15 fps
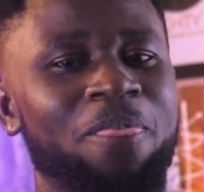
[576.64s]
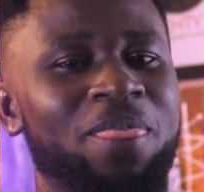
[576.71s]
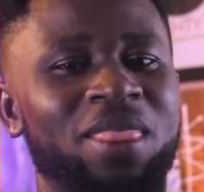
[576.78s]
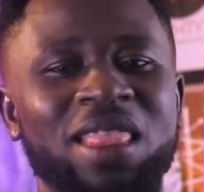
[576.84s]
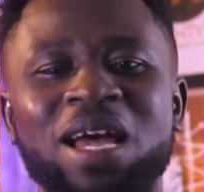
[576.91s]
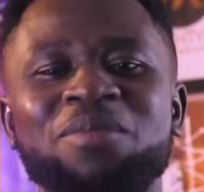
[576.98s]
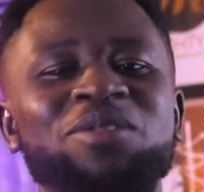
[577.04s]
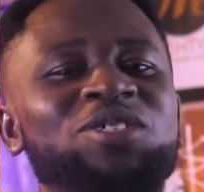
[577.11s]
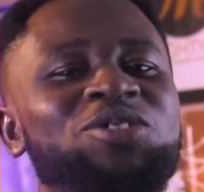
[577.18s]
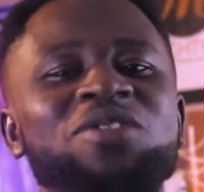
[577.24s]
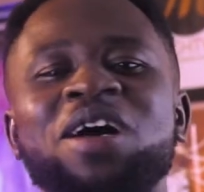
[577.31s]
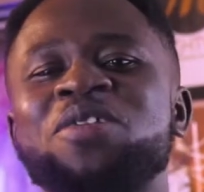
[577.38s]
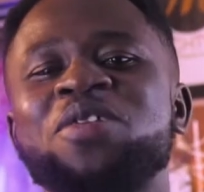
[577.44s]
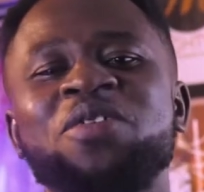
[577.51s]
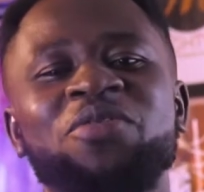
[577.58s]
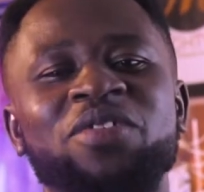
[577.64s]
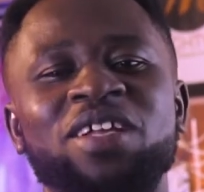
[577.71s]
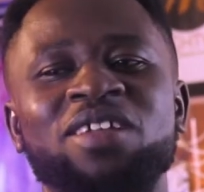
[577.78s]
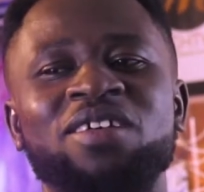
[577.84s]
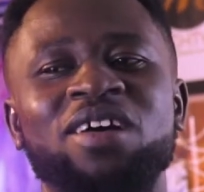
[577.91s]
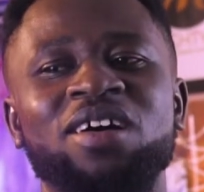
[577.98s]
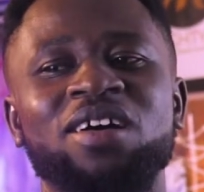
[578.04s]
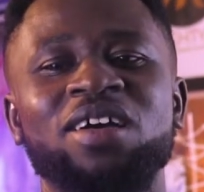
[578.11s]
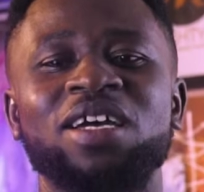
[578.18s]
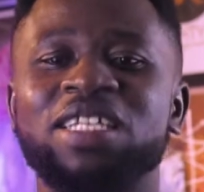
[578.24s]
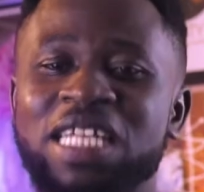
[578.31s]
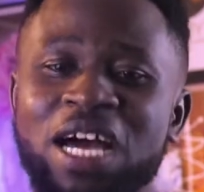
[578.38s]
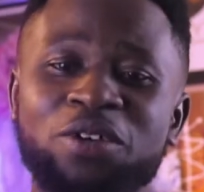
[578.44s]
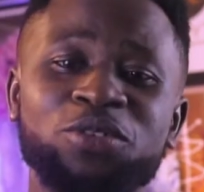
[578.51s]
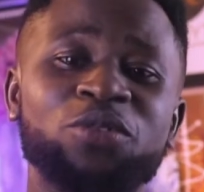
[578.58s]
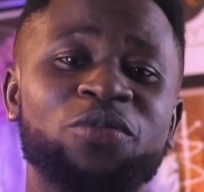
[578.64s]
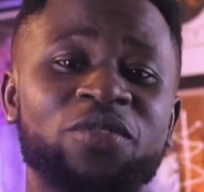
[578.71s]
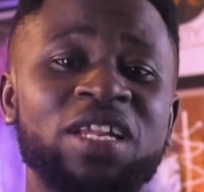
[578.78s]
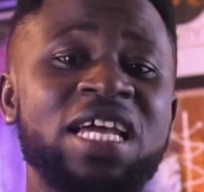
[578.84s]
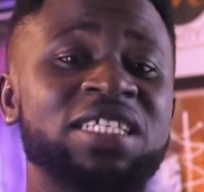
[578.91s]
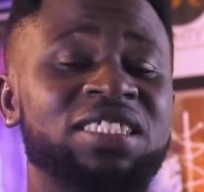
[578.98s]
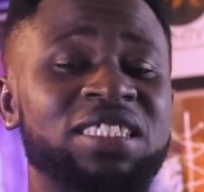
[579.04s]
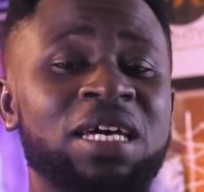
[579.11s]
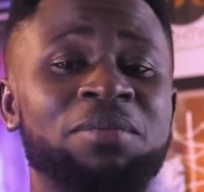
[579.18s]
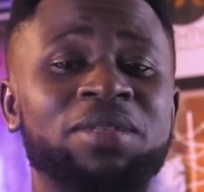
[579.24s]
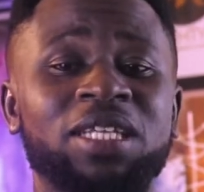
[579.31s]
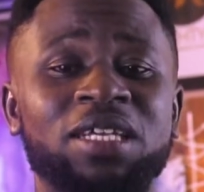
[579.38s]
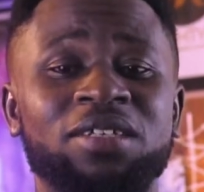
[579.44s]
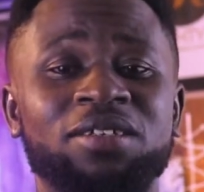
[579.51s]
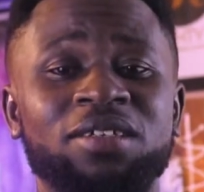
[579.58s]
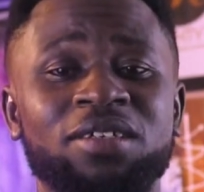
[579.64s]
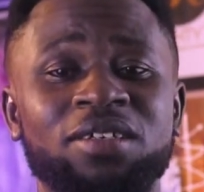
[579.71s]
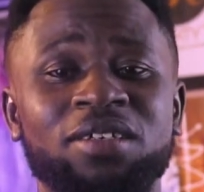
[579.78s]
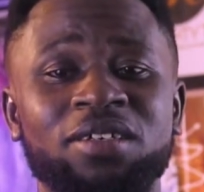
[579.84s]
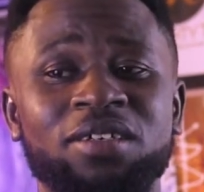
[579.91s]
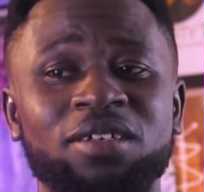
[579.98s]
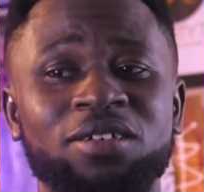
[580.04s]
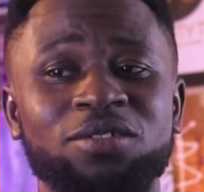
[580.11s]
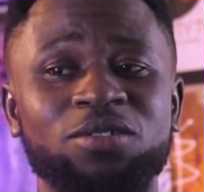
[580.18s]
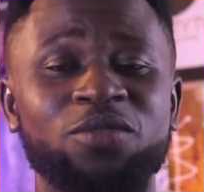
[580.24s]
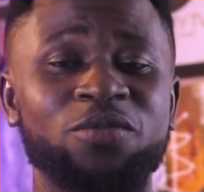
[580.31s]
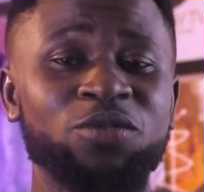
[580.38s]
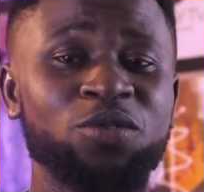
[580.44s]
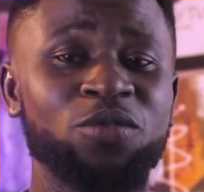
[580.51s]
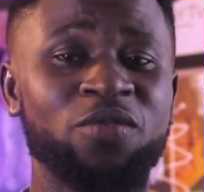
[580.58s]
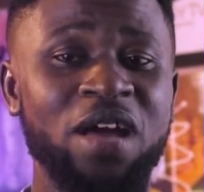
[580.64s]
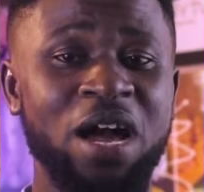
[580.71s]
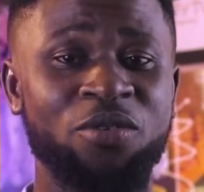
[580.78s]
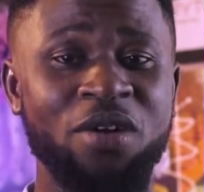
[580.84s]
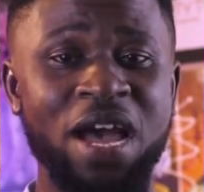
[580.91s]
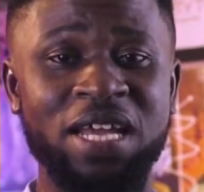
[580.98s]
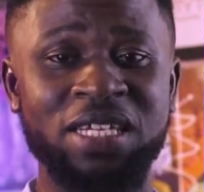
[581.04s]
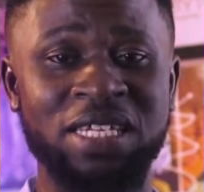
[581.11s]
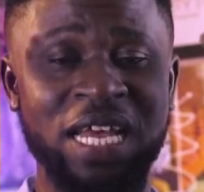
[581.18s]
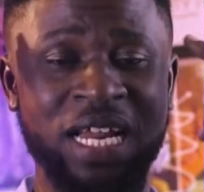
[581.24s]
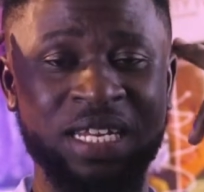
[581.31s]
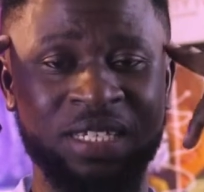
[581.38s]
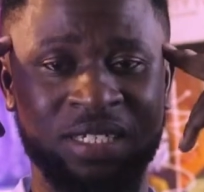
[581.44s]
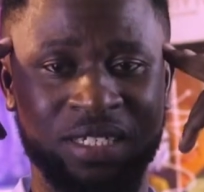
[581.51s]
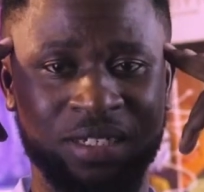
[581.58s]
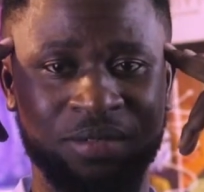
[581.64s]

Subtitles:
That means you are not a failure. Now you've learned something. You've acquired knowledge.